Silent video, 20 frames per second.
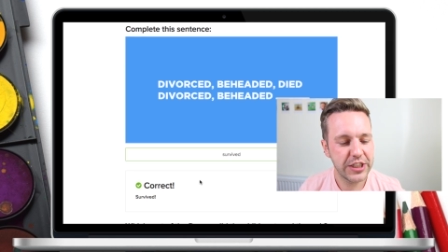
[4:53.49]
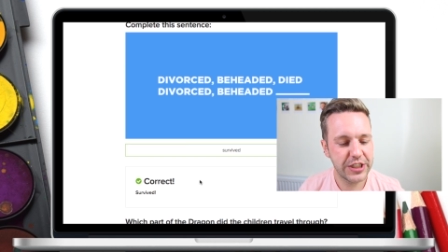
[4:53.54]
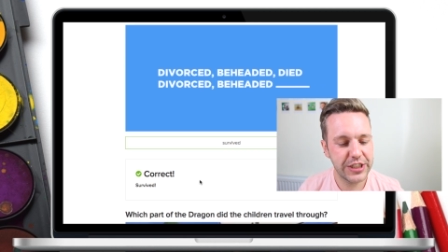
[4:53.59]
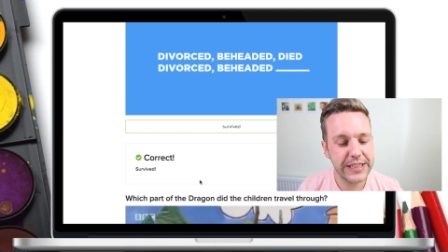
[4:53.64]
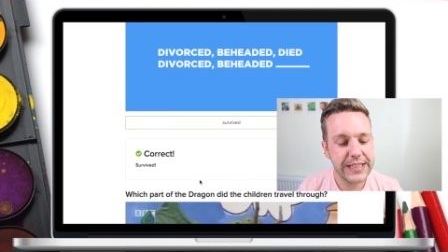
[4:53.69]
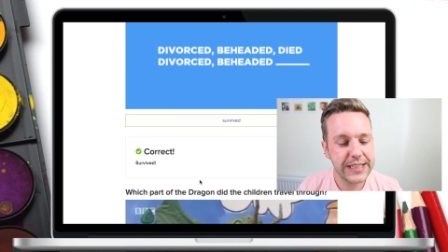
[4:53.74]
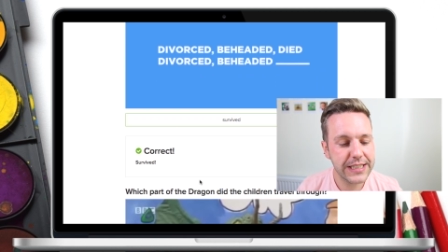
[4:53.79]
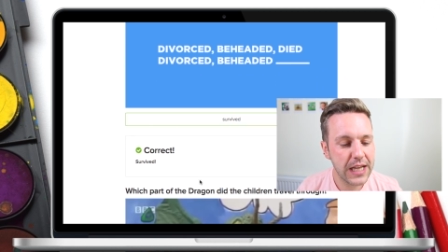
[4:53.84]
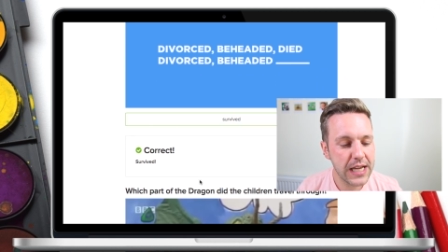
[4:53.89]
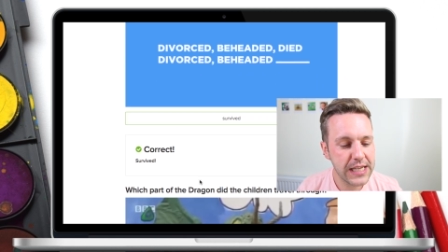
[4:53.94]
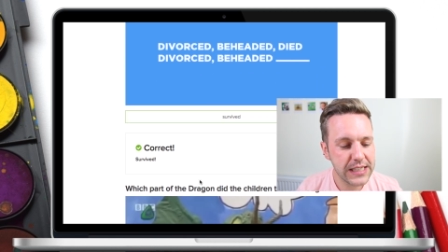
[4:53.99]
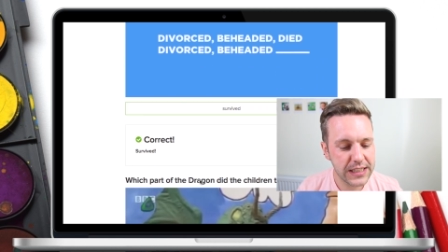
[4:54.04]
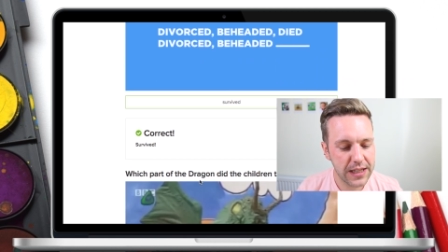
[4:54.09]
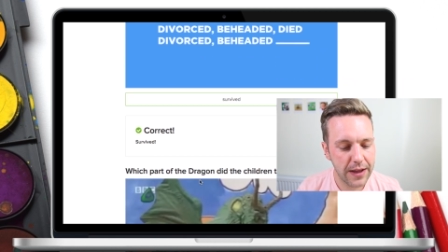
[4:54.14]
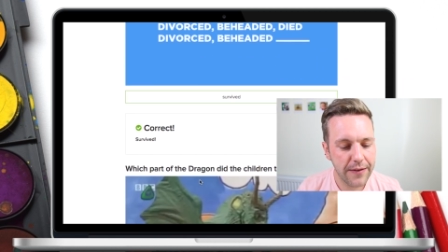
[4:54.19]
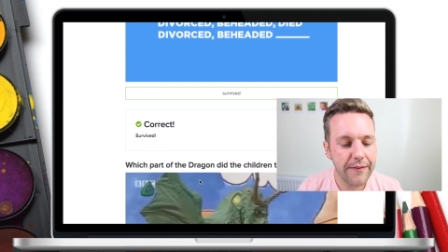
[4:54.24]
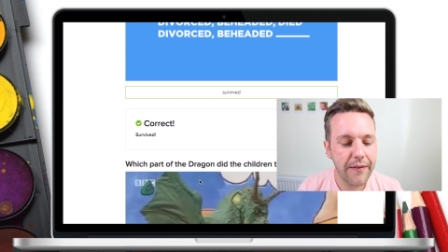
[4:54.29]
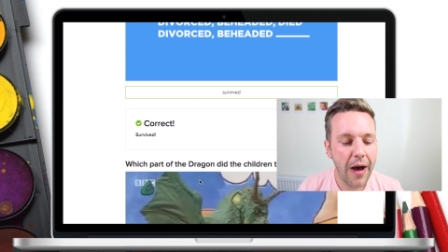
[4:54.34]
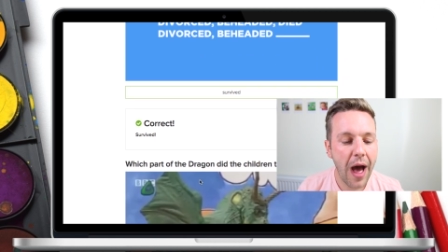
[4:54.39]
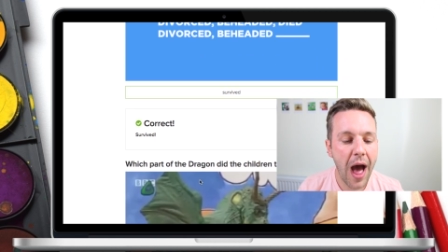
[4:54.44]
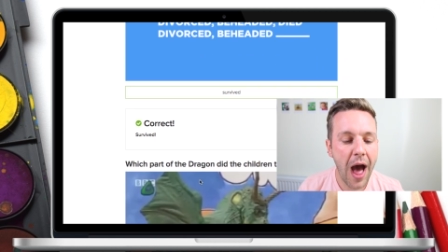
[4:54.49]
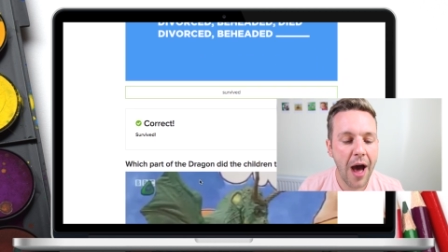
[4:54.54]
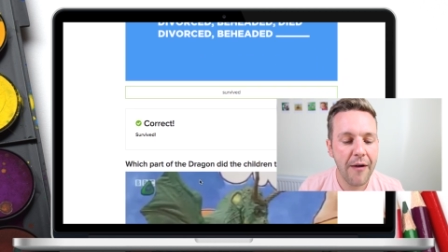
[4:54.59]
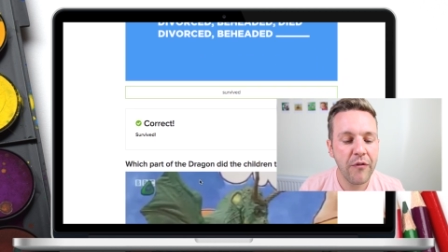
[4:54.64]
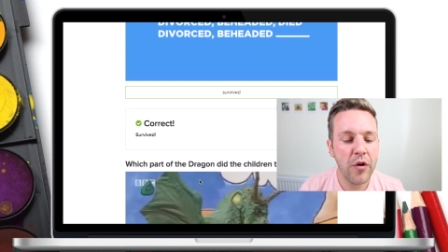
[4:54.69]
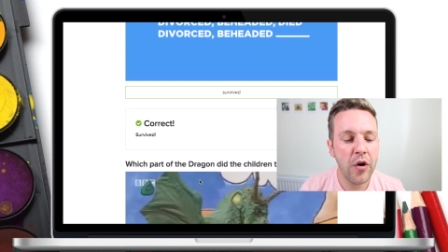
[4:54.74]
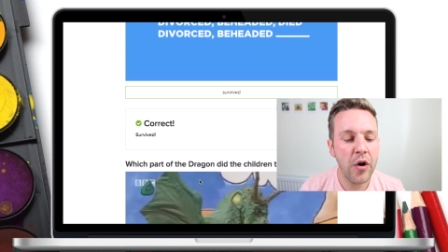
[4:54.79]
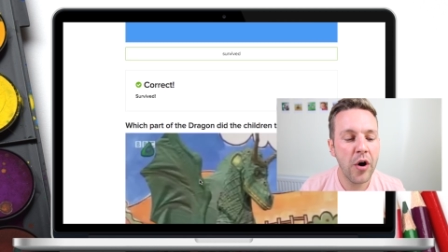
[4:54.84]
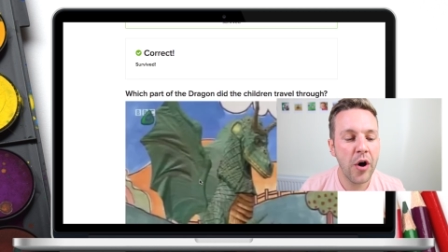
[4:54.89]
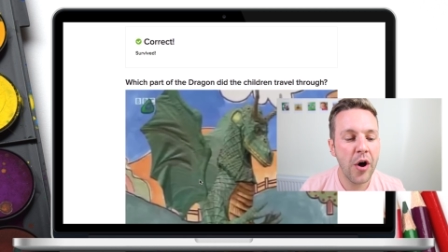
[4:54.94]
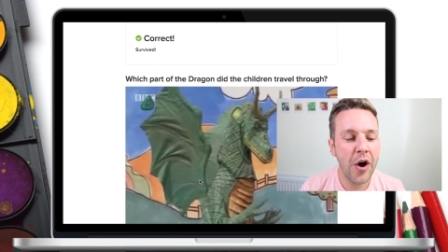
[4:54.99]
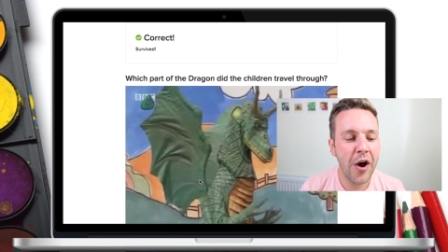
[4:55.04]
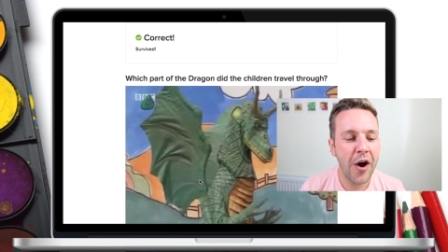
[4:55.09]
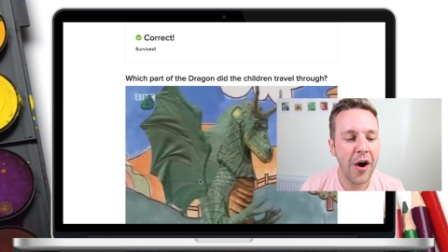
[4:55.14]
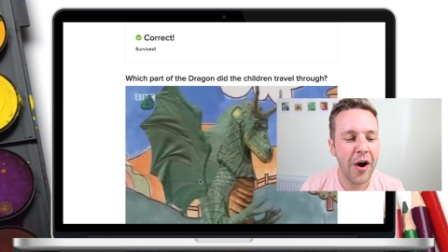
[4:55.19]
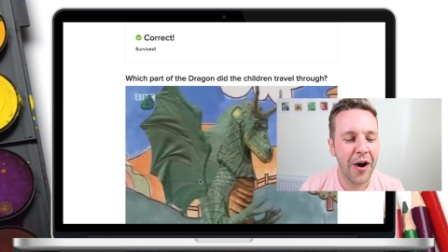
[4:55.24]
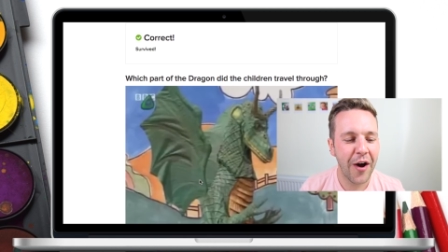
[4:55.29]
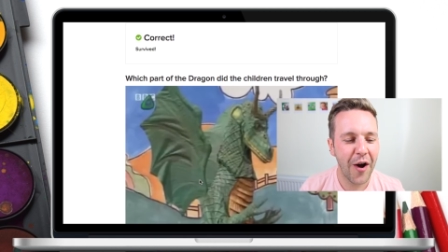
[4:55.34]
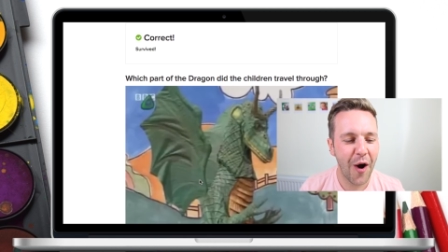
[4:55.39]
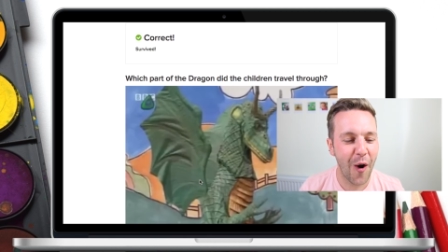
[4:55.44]
She's a
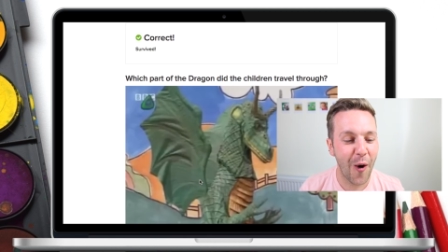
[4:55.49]
survivor!